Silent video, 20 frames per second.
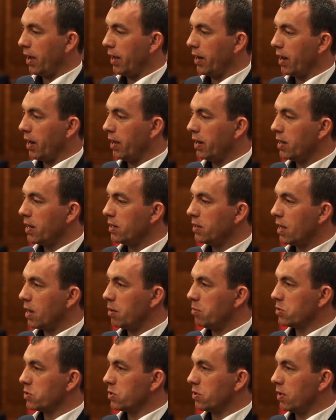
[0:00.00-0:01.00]
and he
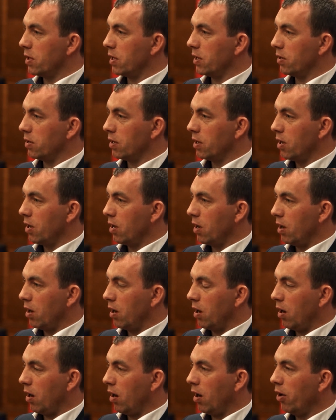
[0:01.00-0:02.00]
demonstrated
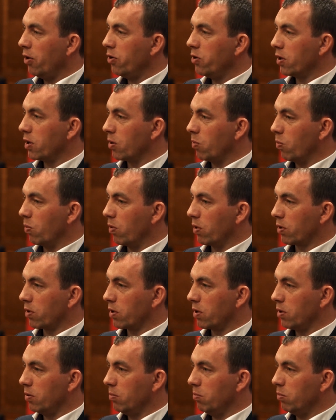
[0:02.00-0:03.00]
how you can
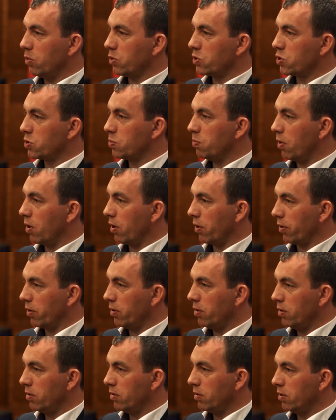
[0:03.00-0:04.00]
work much
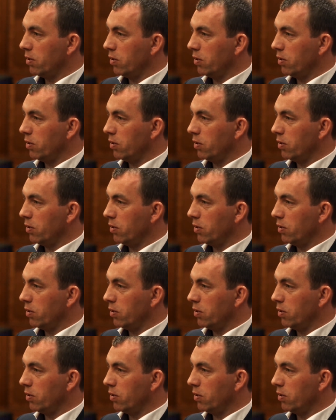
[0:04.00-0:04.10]
smarter